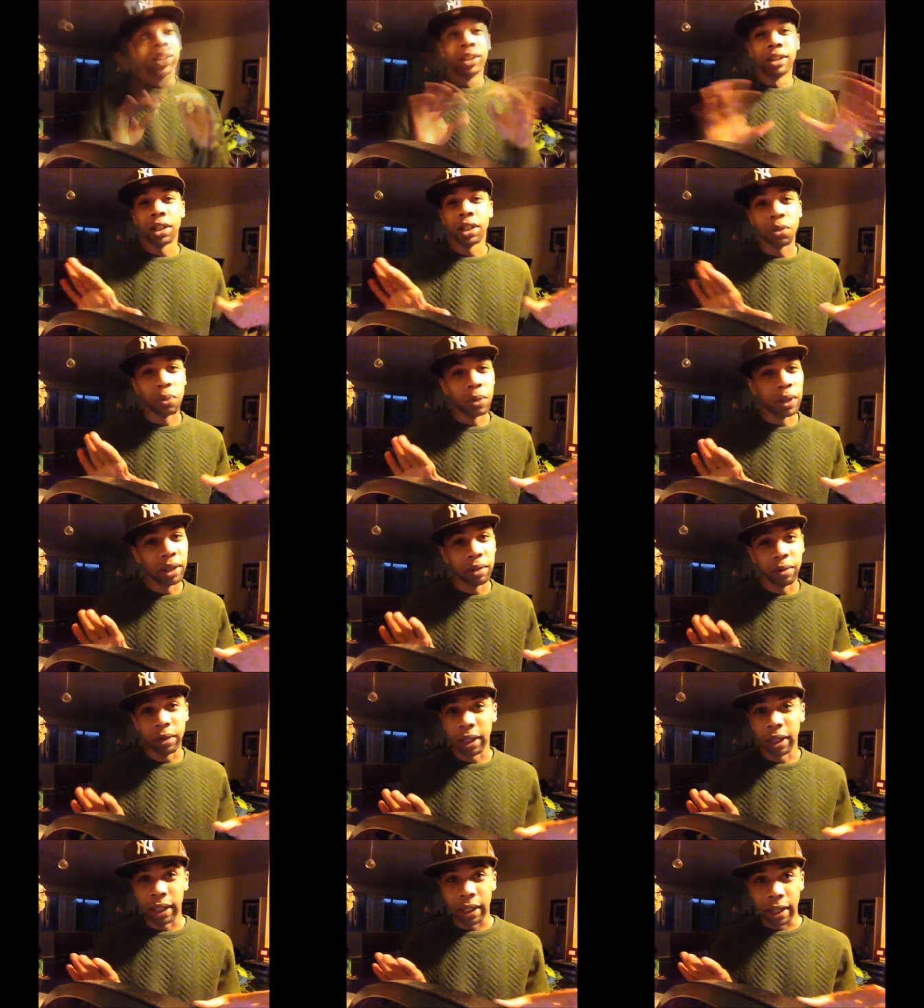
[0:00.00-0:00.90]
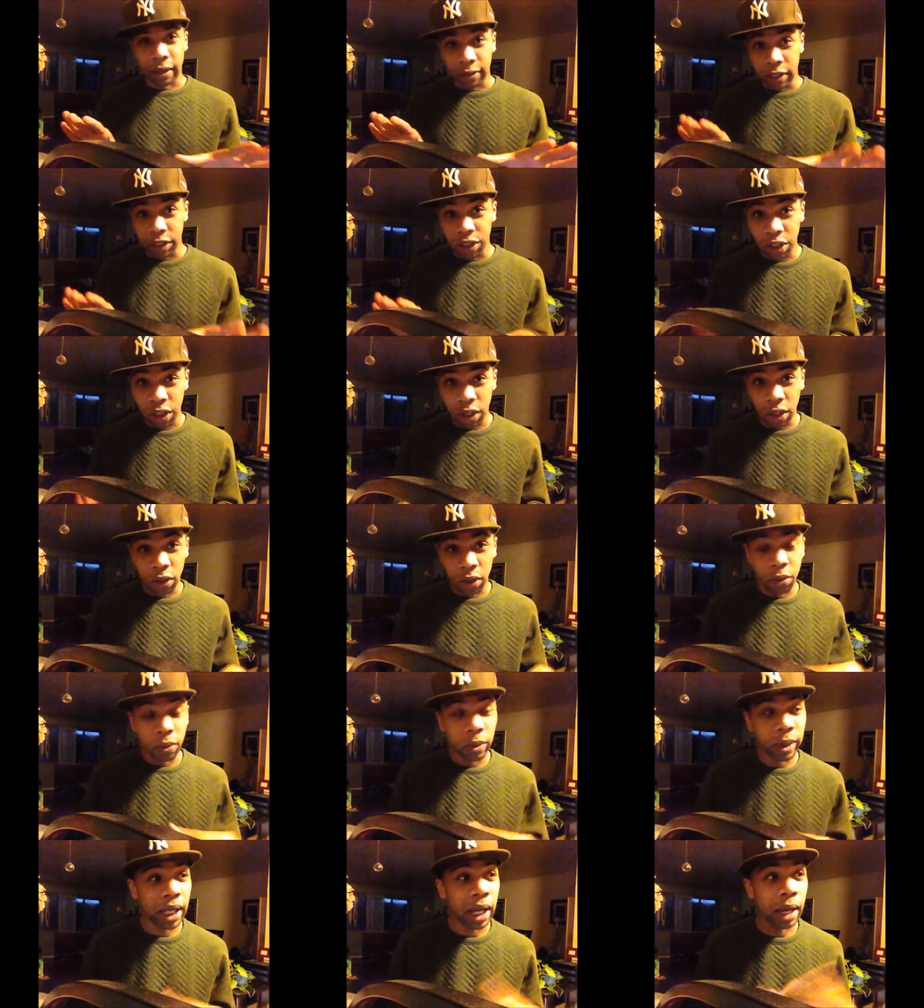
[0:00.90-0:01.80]
Just really, really love the
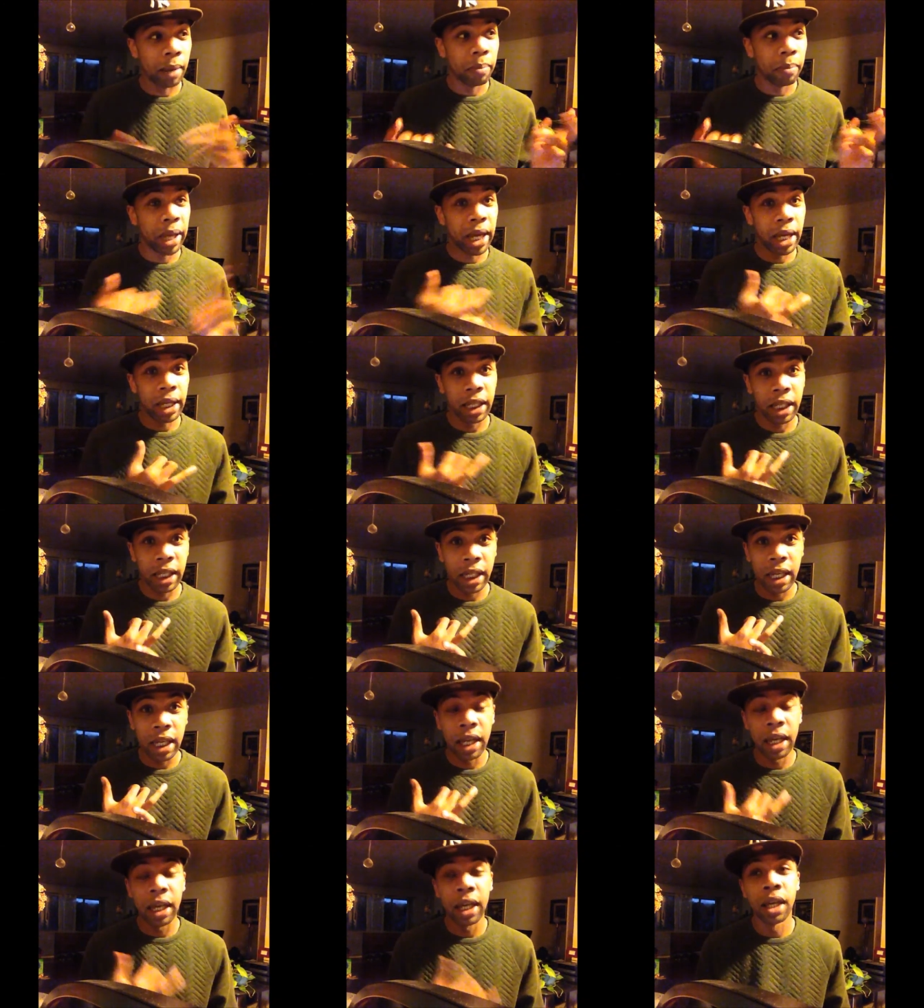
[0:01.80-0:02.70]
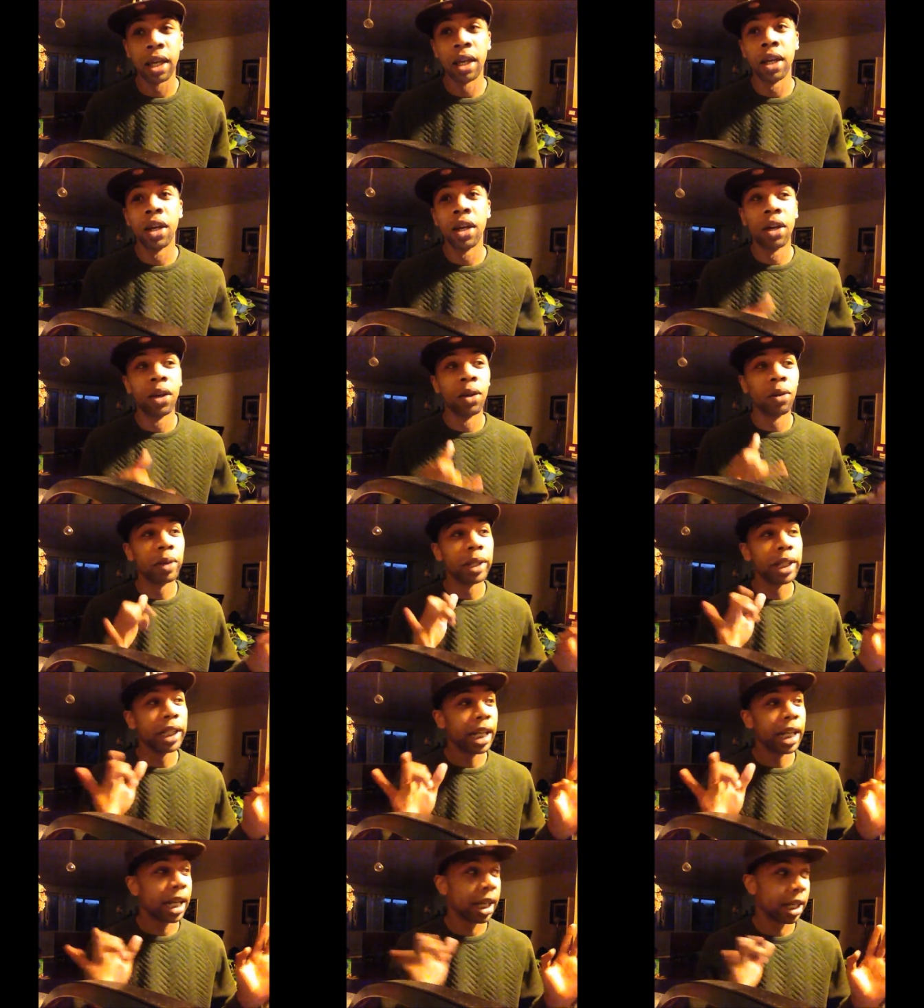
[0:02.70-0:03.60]
show. We got Betty.
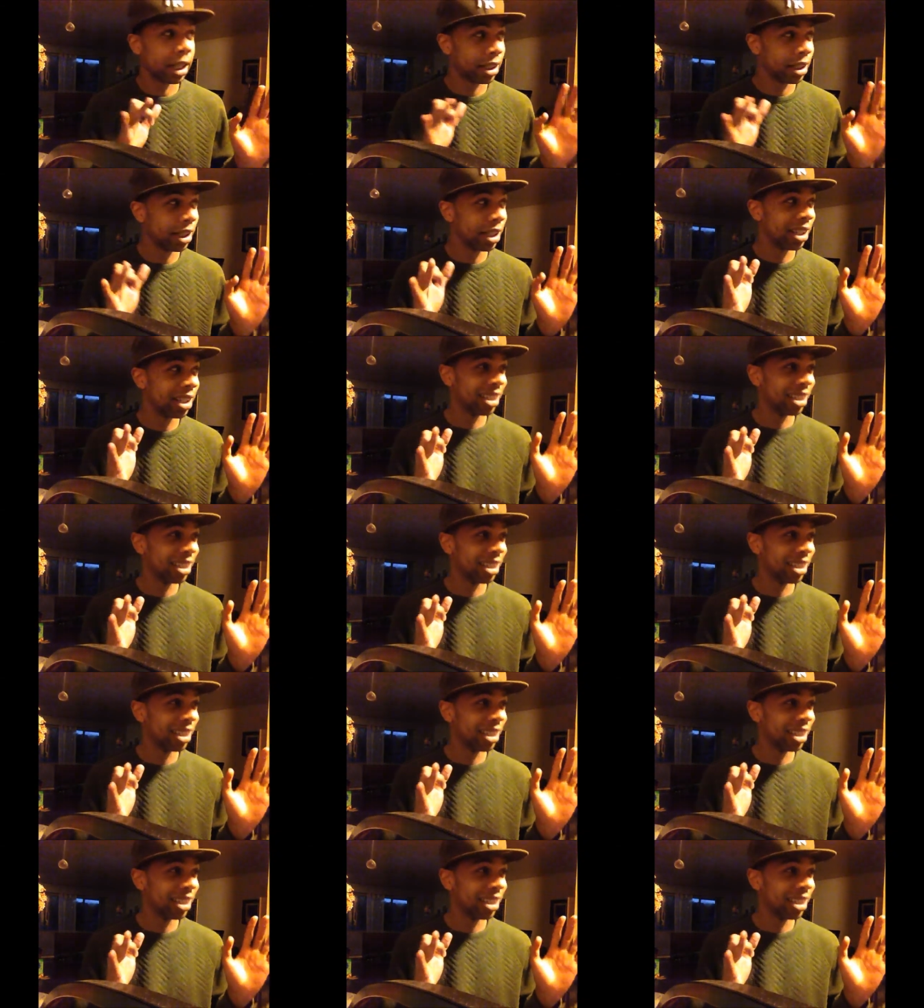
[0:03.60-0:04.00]
We got